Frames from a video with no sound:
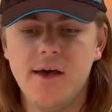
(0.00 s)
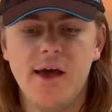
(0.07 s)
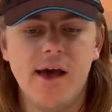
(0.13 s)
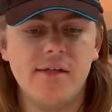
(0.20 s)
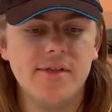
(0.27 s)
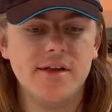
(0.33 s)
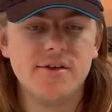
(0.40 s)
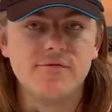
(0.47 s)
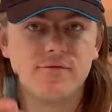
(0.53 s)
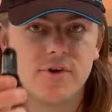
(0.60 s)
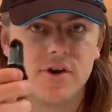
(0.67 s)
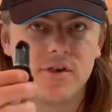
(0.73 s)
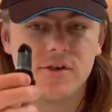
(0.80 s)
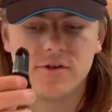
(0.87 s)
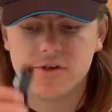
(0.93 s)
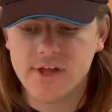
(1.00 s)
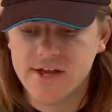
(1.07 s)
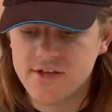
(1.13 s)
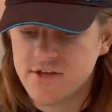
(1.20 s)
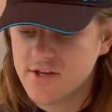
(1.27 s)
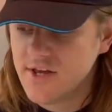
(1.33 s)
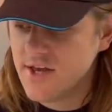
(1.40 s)
And then you've got a little
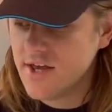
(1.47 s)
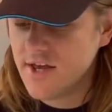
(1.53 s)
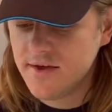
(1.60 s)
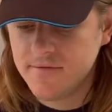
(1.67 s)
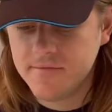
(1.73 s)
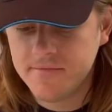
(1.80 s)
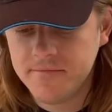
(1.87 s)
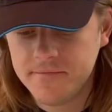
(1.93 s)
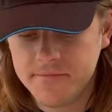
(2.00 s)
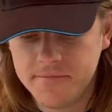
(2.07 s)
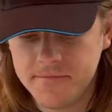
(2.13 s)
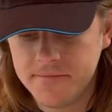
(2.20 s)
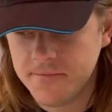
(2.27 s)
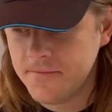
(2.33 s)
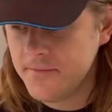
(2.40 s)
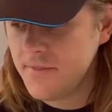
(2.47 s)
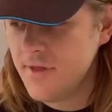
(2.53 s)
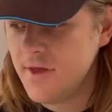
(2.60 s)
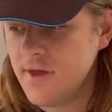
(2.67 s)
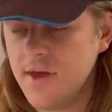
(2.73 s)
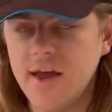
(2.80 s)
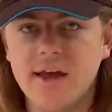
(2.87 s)
lanyard here,
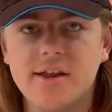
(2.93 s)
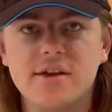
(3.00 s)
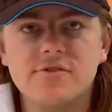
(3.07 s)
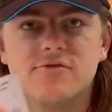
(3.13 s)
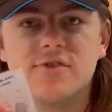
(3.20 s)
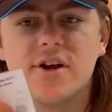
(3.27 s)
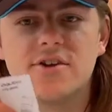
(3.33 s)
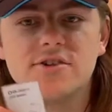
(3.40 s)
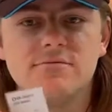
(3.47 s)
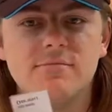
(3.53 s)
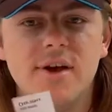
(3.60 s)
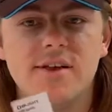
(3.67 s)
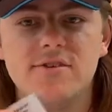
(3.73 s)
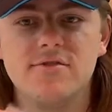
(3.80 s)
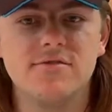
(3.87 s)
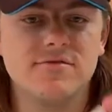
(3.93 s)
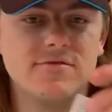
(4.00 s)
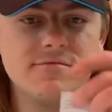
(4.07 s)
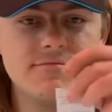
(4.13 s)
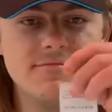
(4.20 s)
and the instruction manuals.